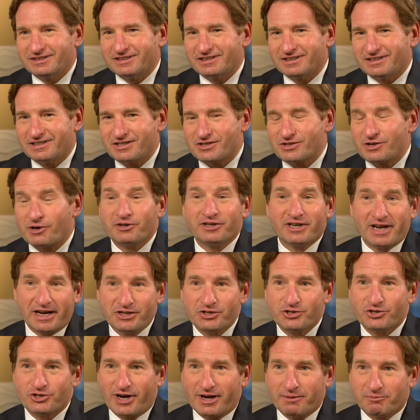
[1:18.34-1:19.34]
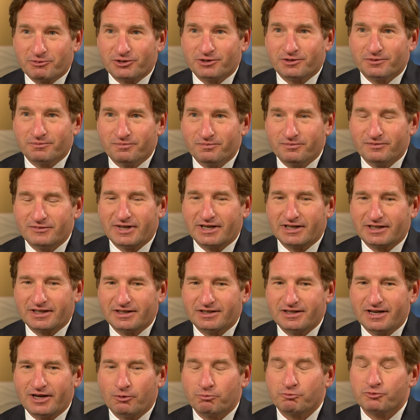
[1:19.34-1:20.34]
uh, start a next chapter that
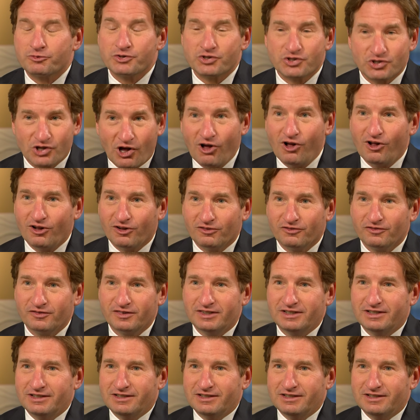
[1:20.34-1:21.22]
can help resolve